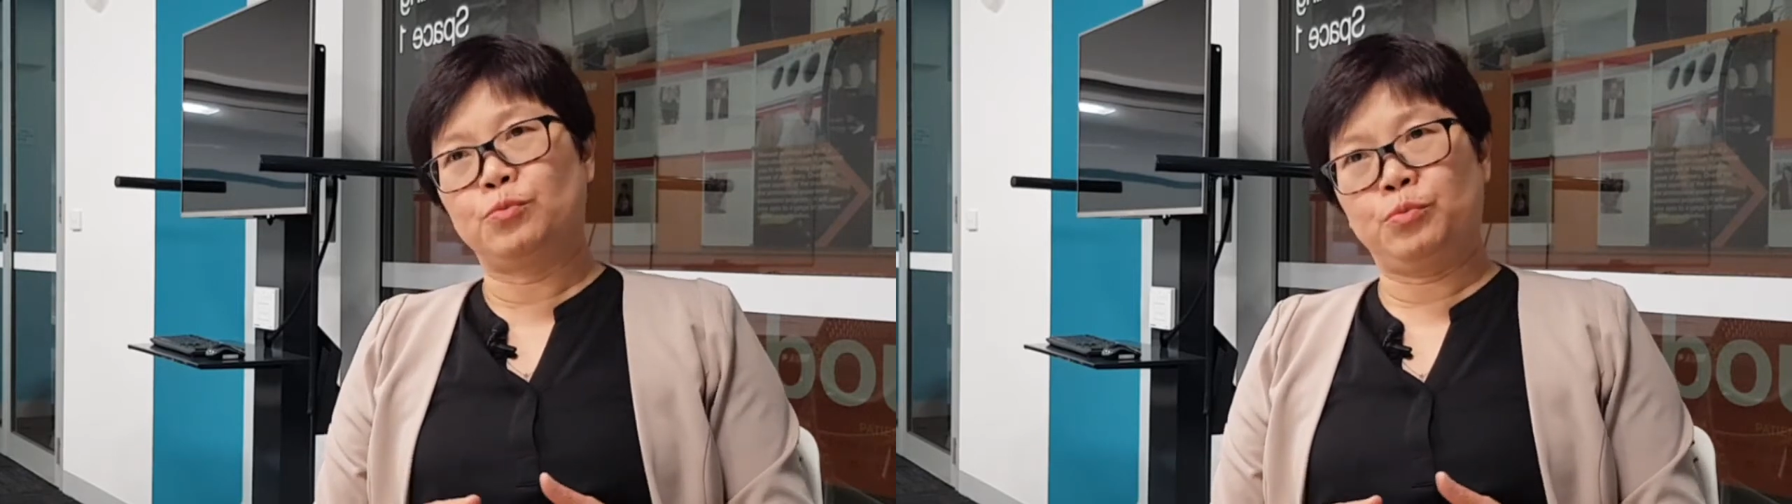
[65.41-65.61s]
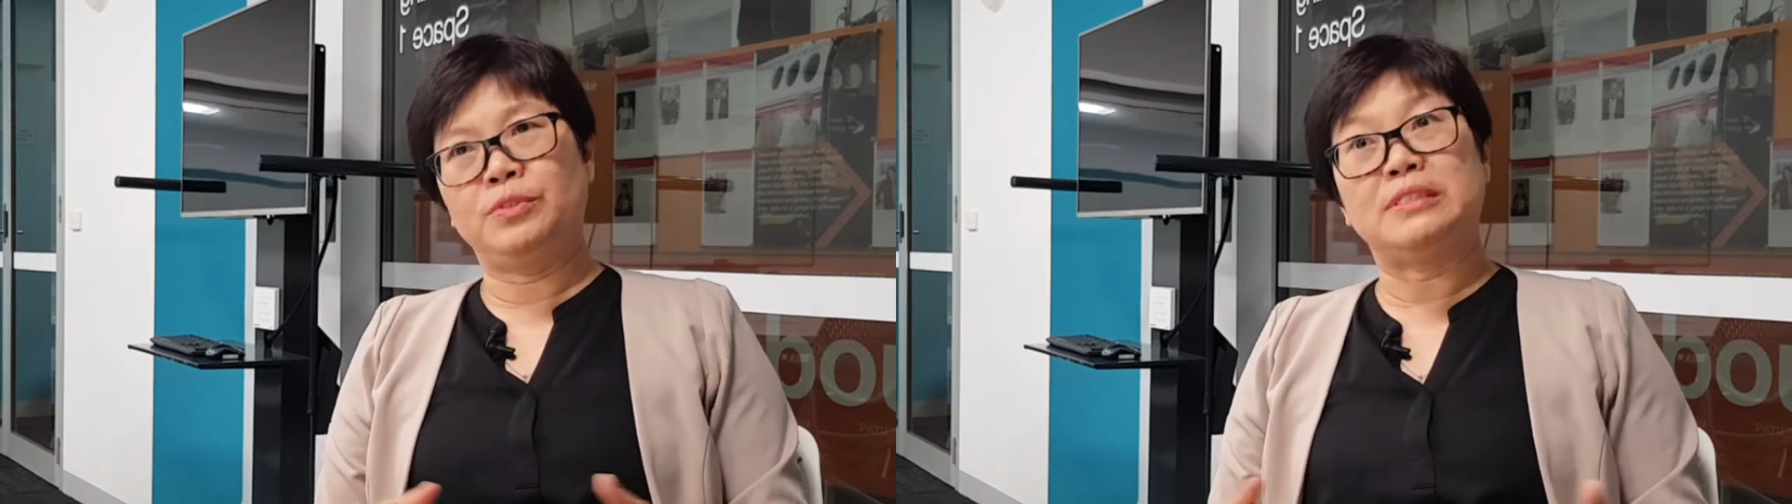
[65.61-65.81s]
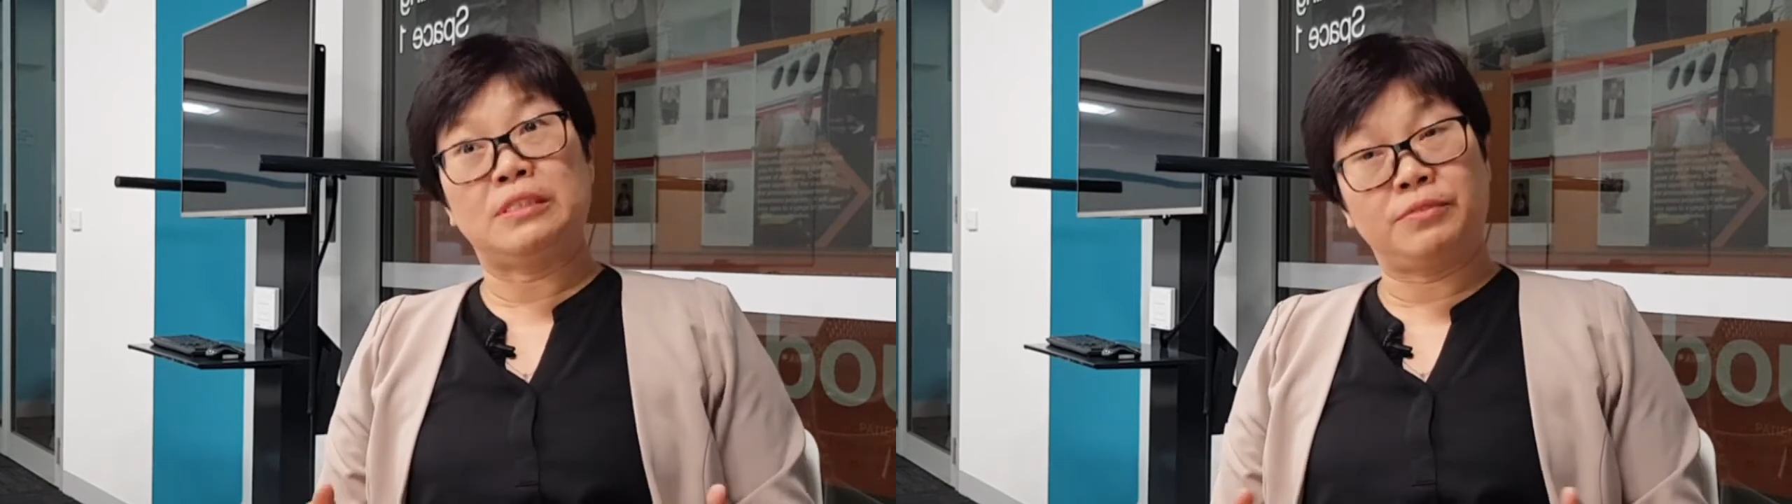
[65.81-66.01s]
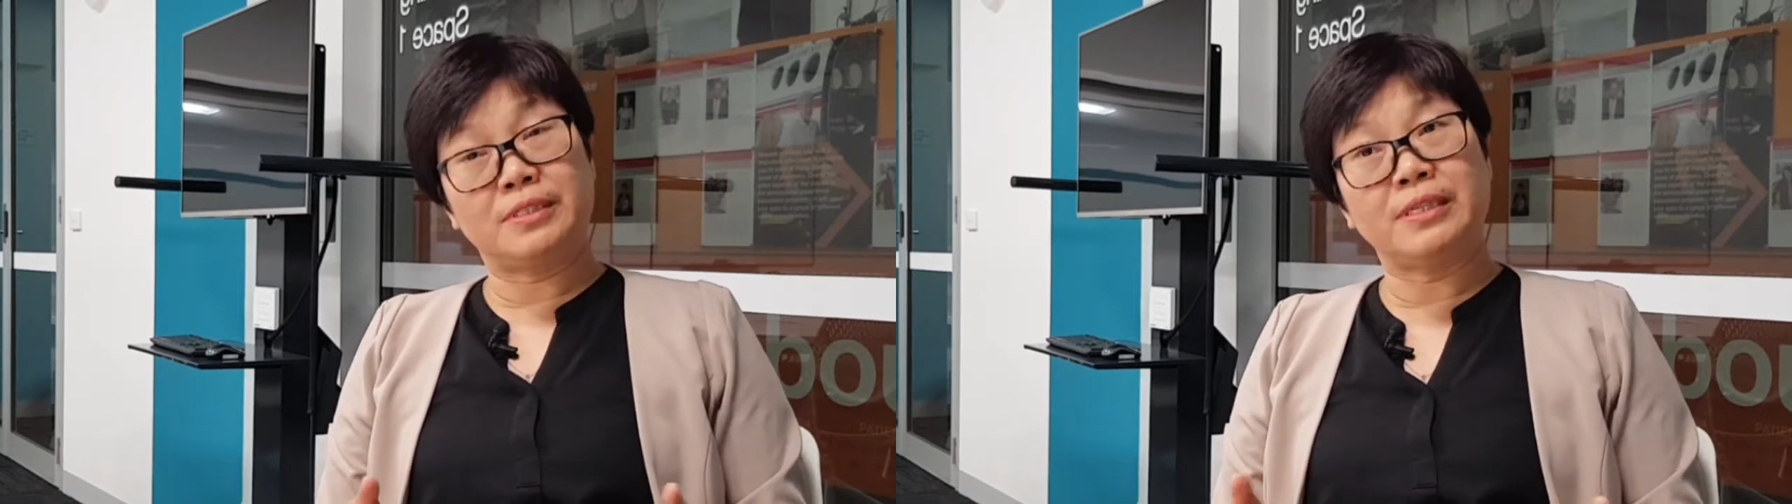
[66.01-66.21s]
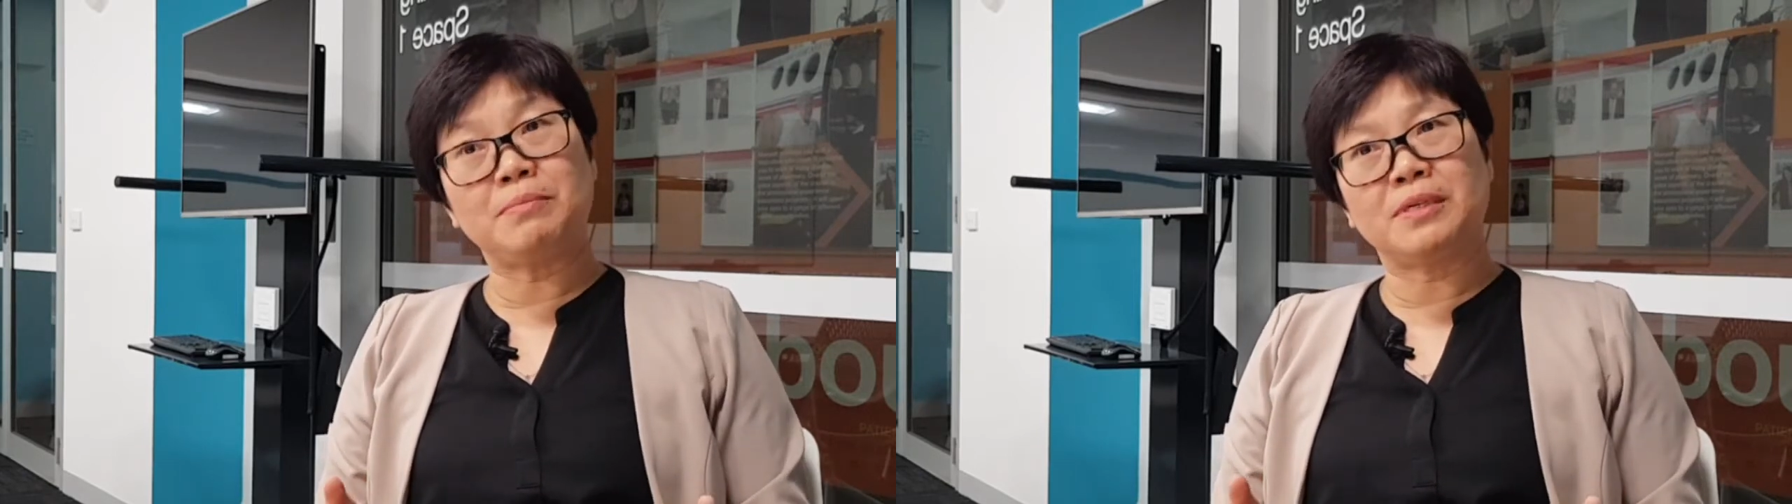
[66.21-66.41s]
wound
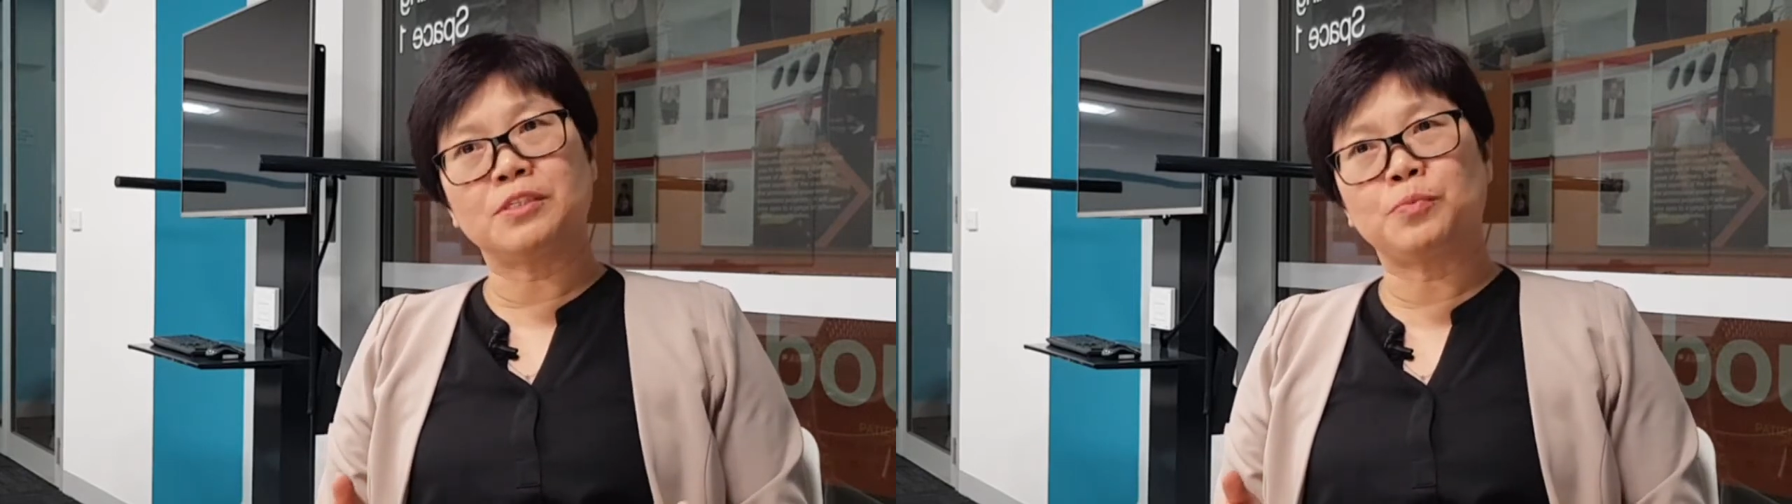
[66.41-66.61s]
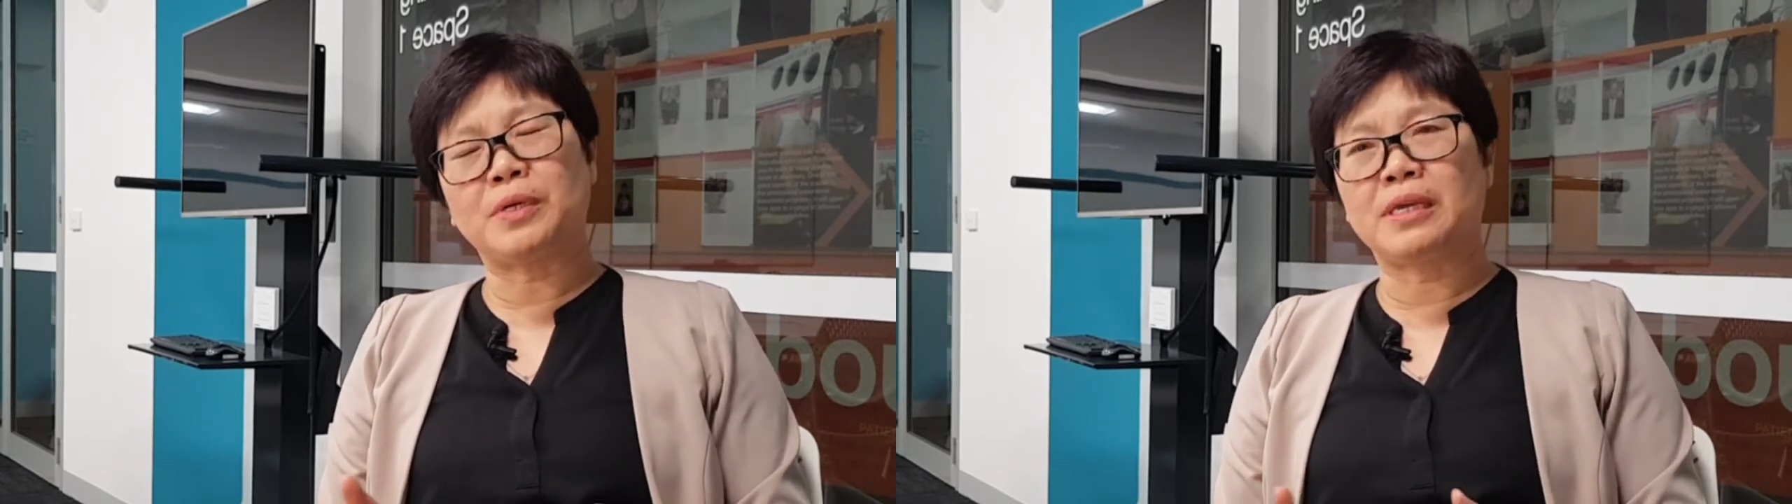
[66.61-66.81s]
seriously because we are